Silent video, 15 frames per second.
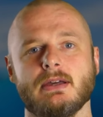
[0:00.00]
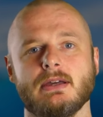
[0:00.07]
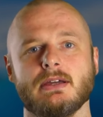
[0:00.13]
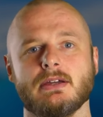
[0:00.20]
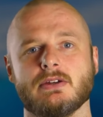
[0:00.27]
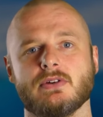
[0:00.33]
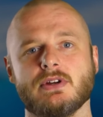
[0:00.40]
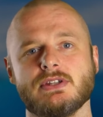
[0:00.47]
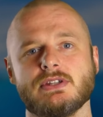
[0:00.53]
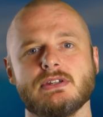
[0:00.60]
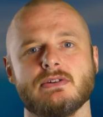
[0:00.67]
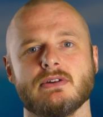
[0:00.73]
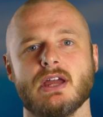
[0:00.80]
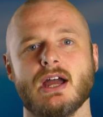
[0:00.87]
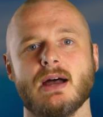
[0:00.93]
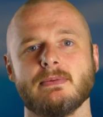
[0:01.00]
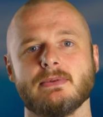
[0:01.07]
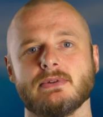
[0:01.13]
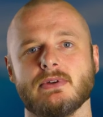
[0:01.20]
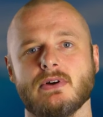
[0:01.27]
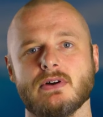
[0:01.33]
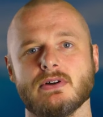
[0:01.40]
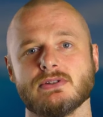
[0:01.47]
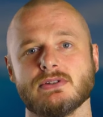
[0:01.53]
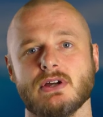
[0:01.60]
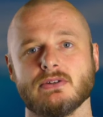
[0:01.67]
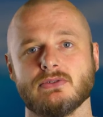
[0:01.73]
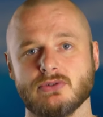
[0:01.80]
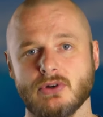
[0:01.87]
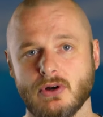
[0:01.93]
Increasing your carbon
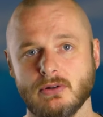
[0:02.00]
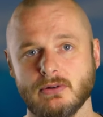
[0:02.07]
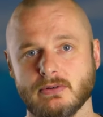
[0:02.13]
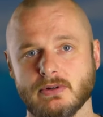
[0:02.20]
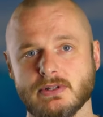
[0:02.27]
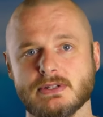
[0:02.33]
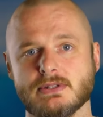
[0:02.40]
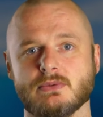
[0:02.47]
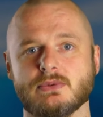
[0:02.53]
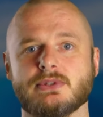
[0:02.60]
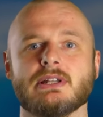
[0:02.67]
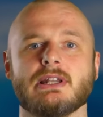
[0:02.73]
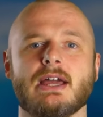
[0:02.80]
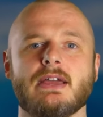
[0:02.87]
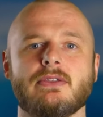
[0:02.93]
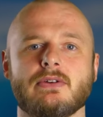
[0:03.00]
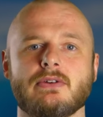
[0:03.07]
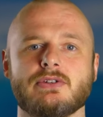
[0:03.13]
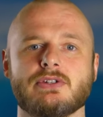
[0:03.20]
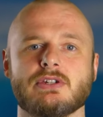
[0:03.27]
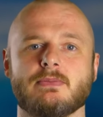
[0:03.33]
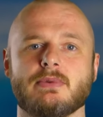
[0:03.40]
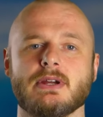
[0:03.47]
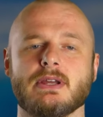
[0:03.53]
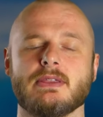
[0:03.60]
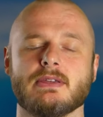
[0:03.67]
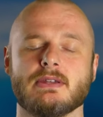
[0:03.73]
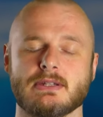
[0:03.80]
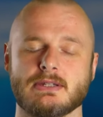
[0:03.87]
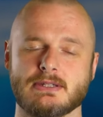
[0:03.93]
dioxide tolerance will delay the urge to breathe
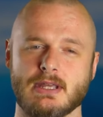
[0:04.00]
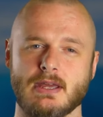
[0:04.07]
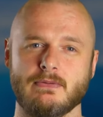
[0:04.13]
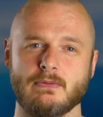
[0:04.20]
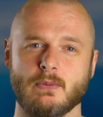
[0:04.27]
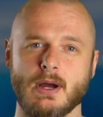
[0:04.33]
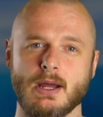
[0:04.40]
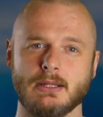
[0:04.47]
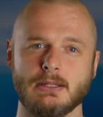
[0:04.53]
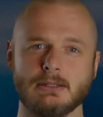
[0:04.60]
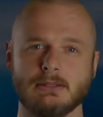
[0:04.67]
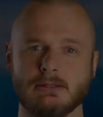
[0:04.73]
in a safe way.